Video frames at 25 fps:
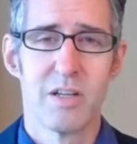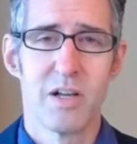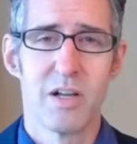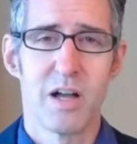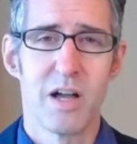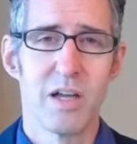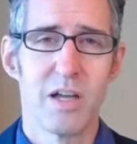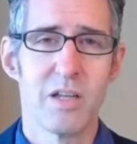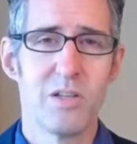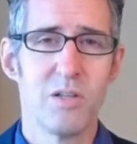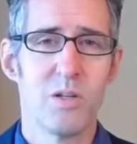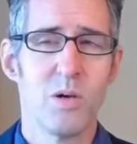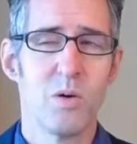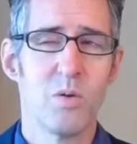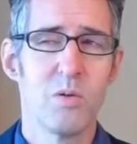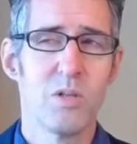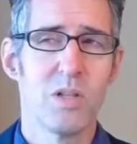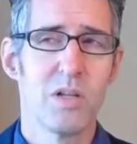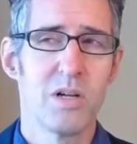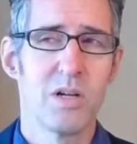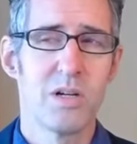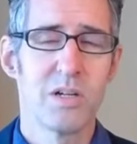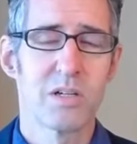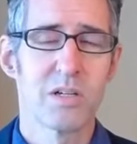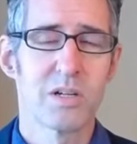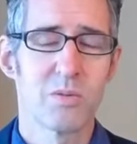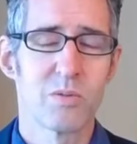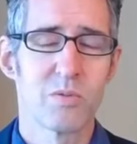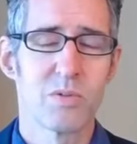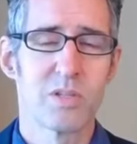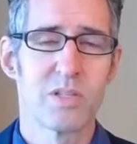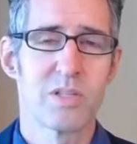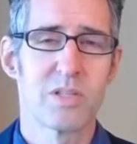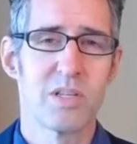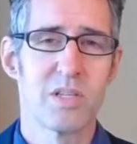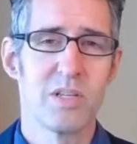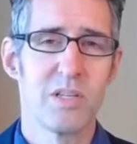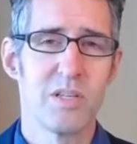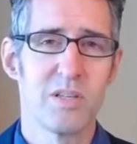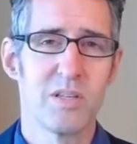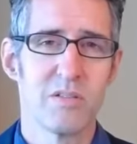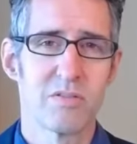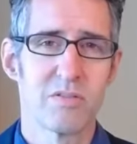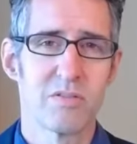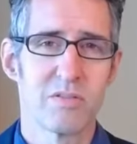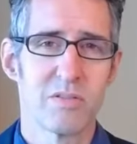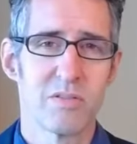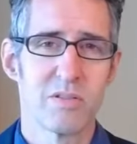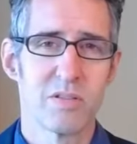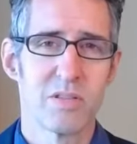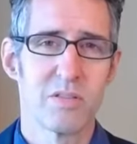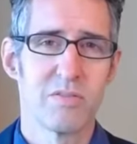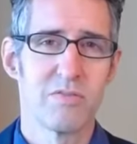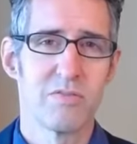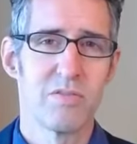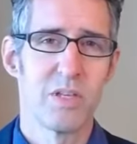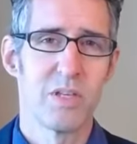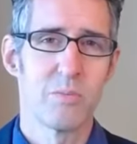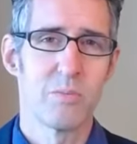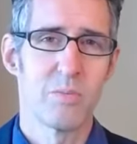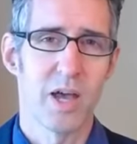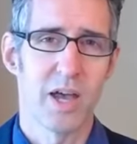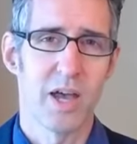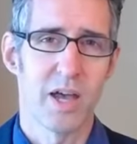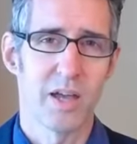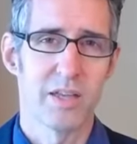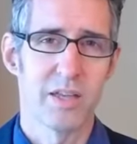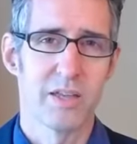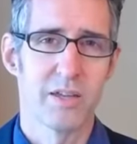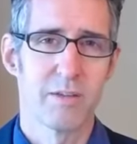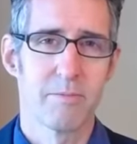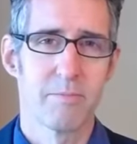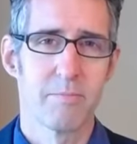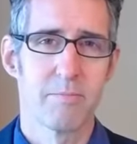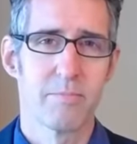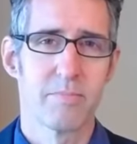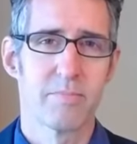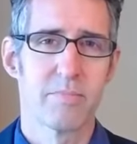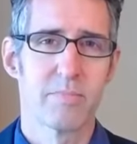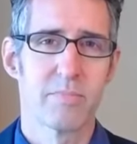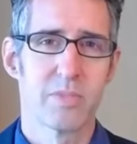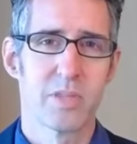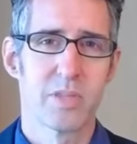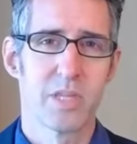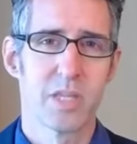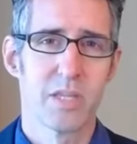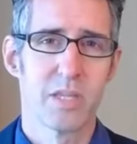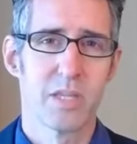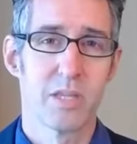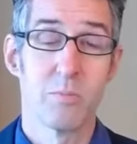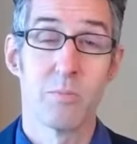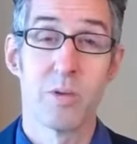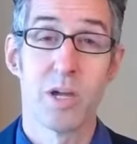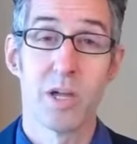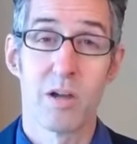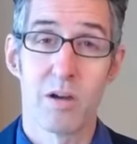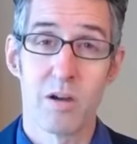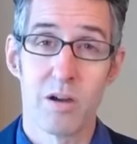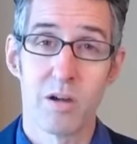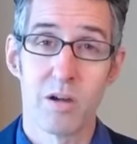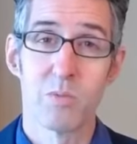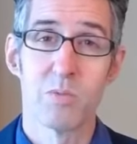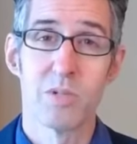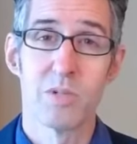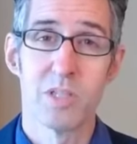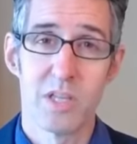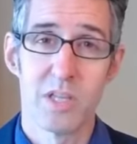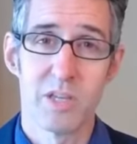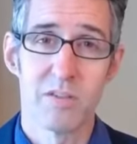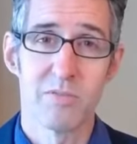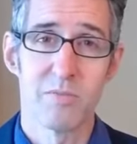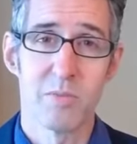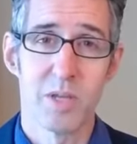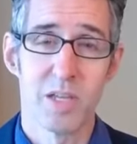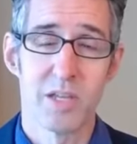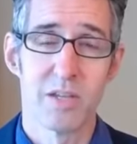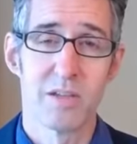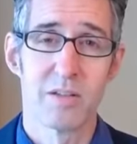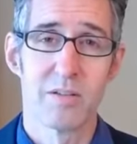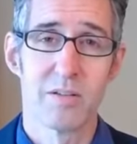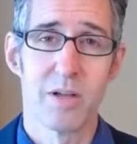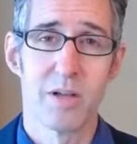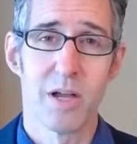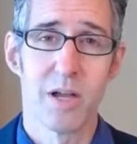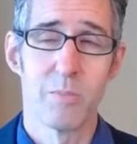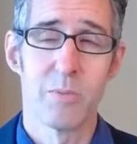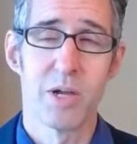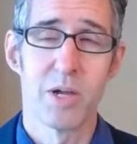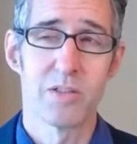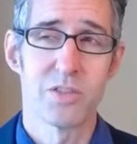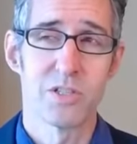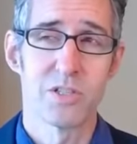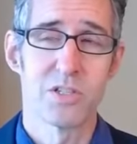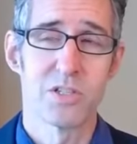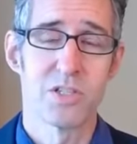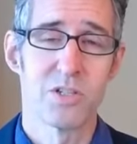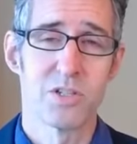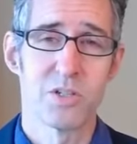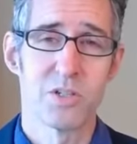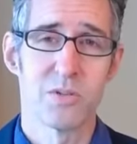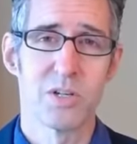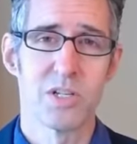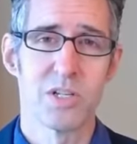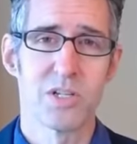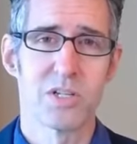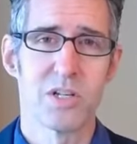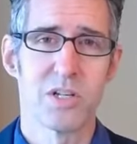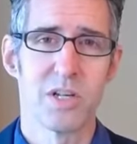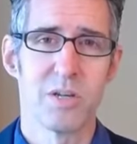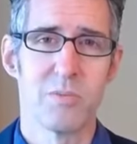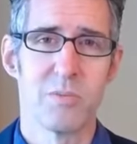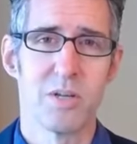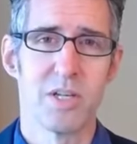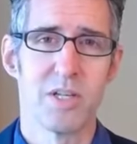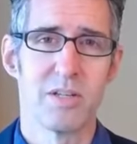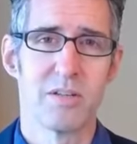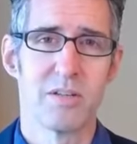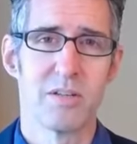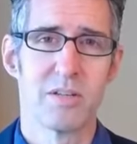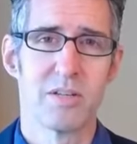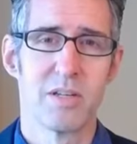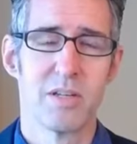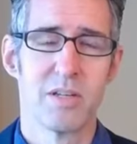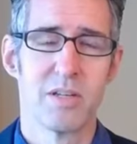I no longer receive the feedback that my heart would give me about the situation I'm in.